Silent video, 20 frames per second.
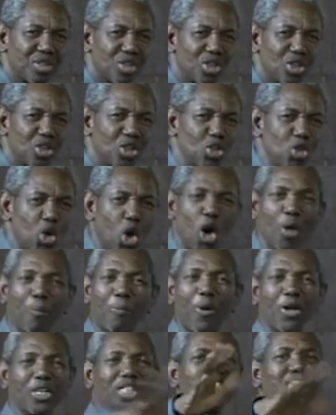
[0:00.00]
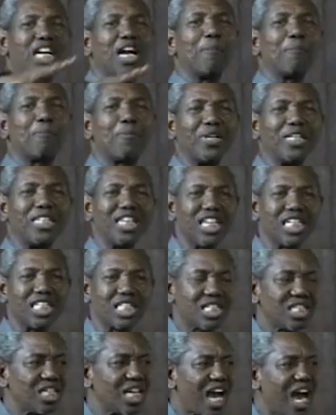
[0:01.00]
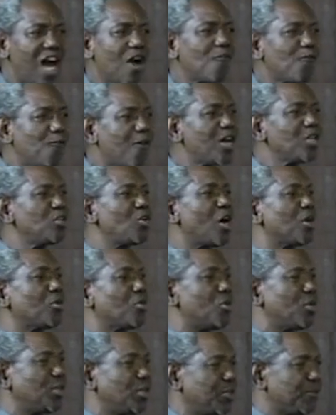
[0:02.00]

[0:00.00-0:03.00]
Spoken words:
nobody can predict how far you are going.